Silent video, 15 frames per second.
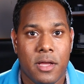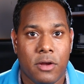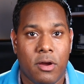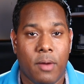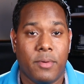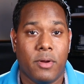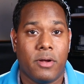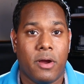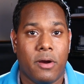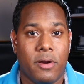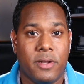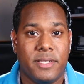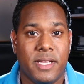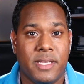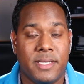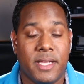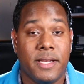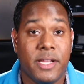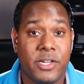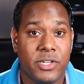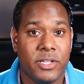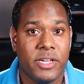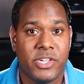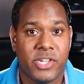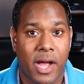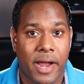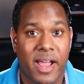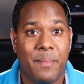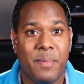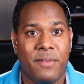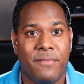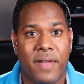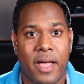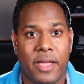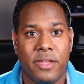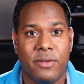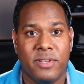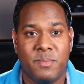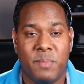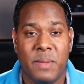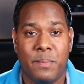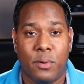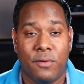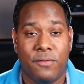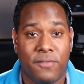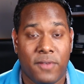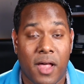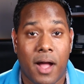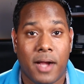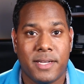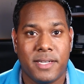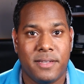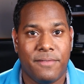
Cryptocurrencies initially shot up in value as people flocked